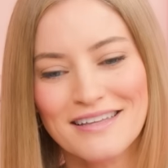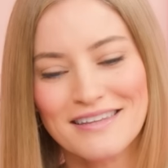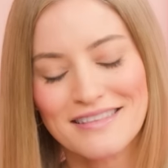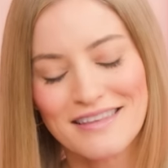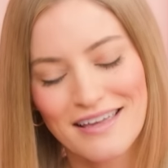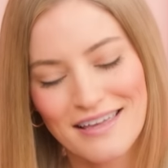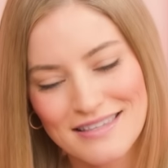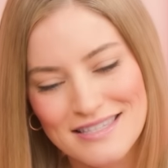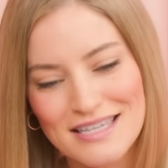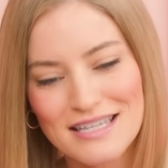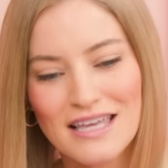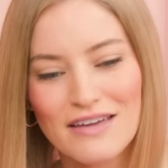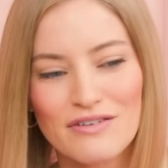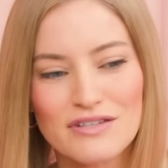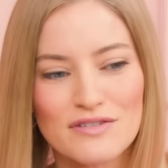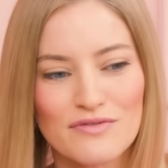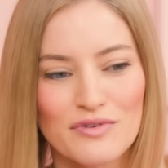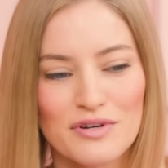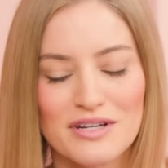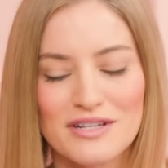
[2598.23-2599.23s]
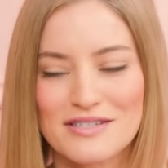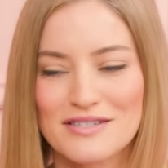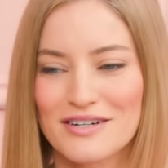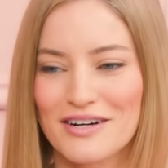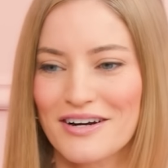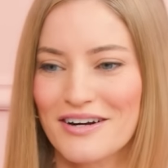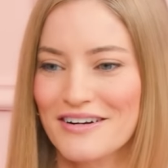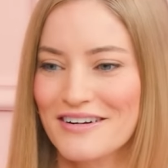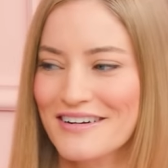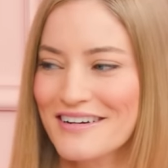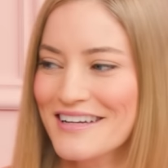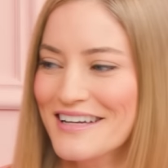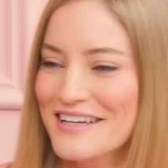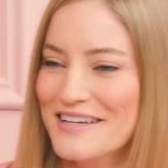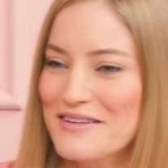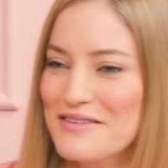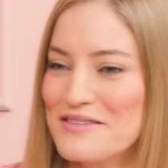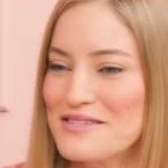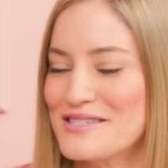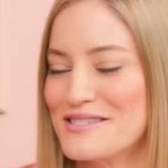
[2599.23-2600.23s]
They did give us free dessert.
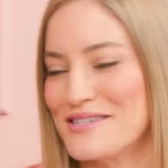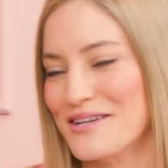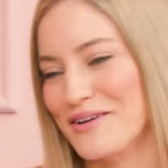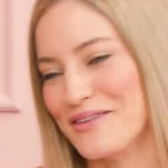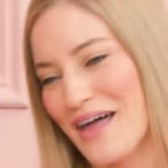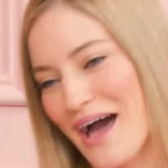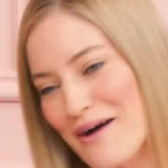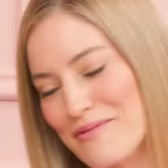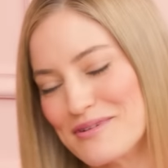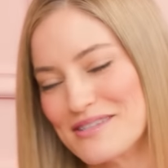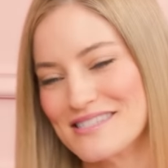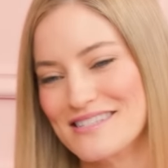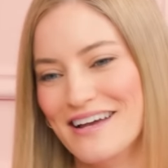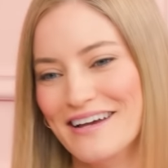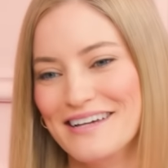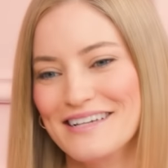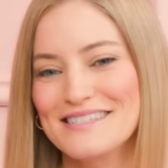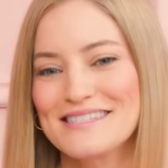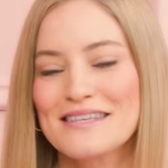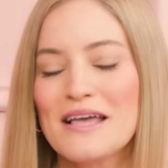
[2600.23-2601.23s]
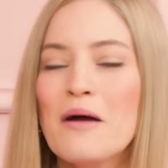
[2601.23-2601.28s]
So that was nice.